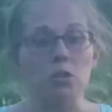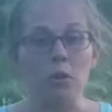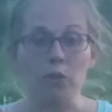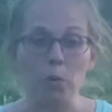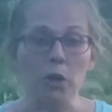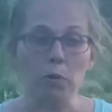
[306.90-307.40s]

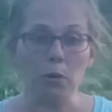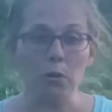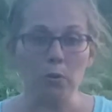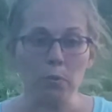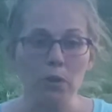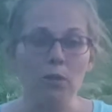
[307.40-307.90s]
if you want to work
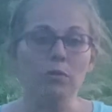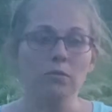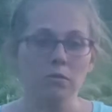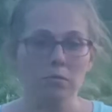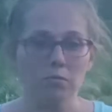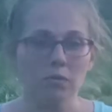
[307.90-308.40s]
with the root,
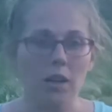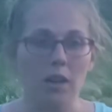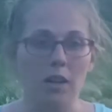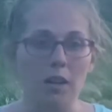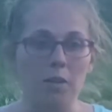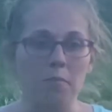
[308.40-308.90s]

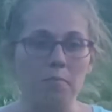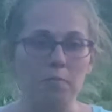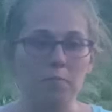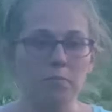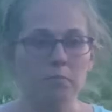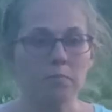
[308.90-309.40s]

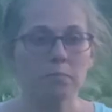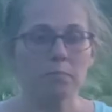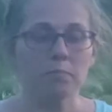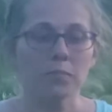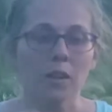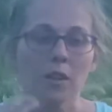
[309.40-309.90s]

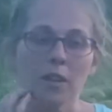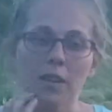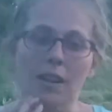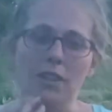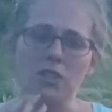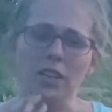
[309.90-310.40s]

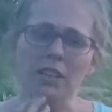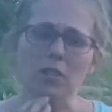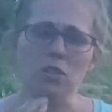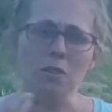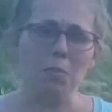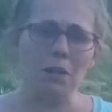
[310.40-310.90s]
yeah, check
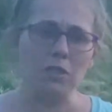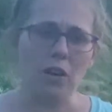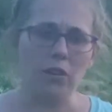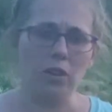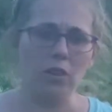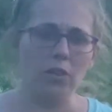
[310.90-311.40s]
out Jim
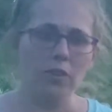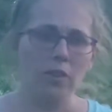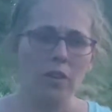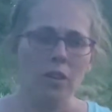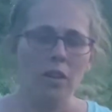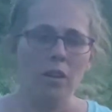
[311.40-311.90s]
McDonald.
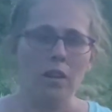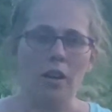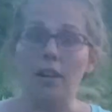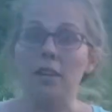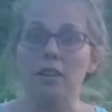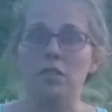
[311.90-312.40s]

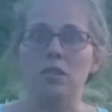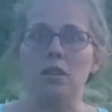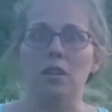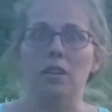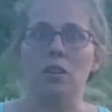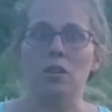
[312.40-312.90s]
He's
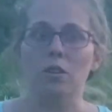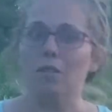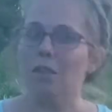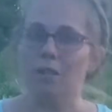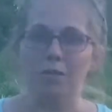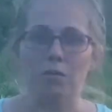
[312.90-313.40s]
a
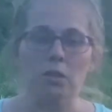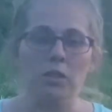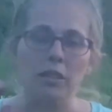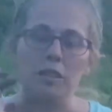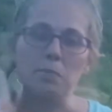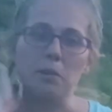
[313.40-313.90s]

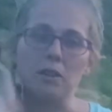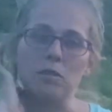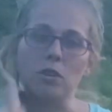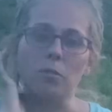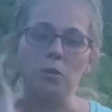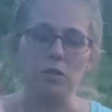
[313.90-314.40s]
really
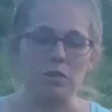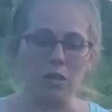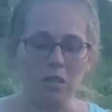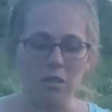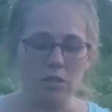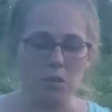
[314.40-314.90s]
experienced herbalist,
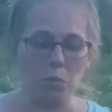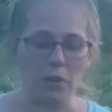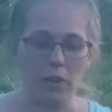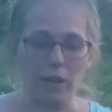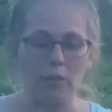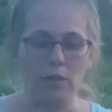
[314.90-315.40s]
and he's the one
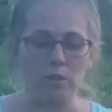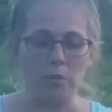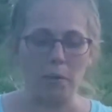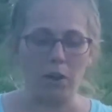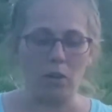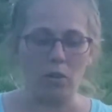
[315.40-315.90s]
that I learned
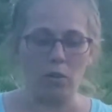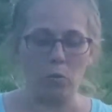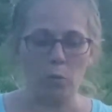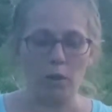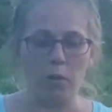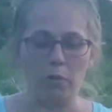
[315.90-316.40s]
about
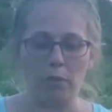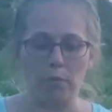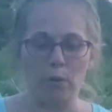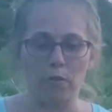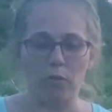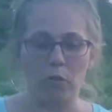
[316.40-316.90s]
working with the
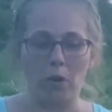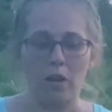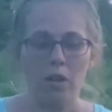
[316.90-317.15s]
root for